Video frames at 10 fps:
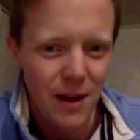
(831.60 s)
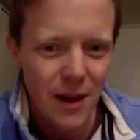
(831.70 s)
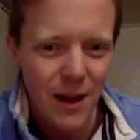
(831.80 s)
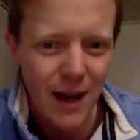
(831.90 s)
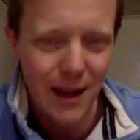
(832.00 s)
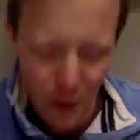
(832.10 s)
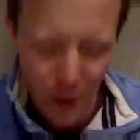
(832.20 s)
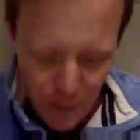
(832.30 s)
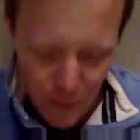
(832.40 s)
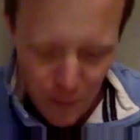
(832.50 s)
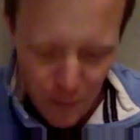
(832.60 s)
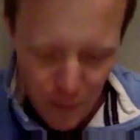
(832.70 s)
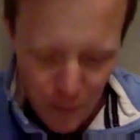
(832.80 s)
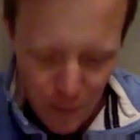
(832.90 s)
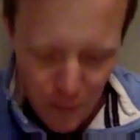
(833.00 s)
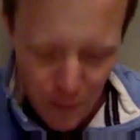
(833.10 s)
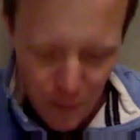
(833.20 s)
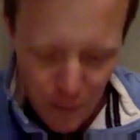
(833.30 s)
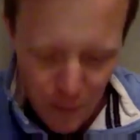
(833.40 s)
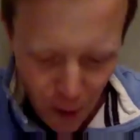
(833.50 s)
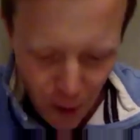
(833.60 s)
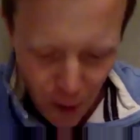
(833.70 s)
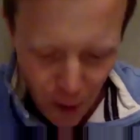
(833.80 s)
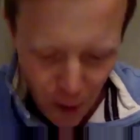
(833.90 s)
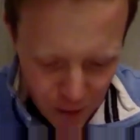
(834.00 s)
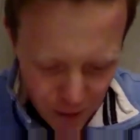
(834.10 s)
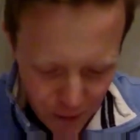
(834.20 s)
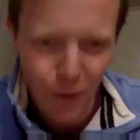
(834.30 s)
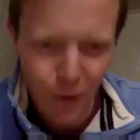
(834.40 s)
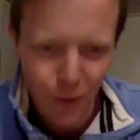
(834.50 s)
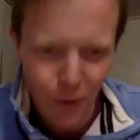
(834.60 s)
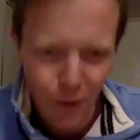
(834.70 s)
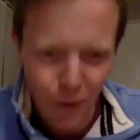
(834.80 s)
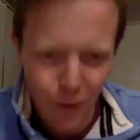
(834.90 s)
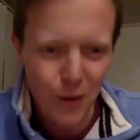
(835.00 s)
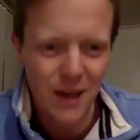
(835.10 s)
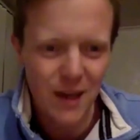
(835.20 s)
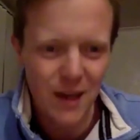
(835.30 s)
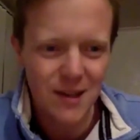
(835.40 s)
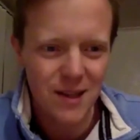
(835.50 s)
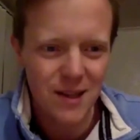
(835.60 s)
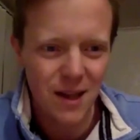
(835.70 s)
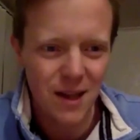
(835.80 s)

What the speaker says: And lo and behold, you've got 4 things there,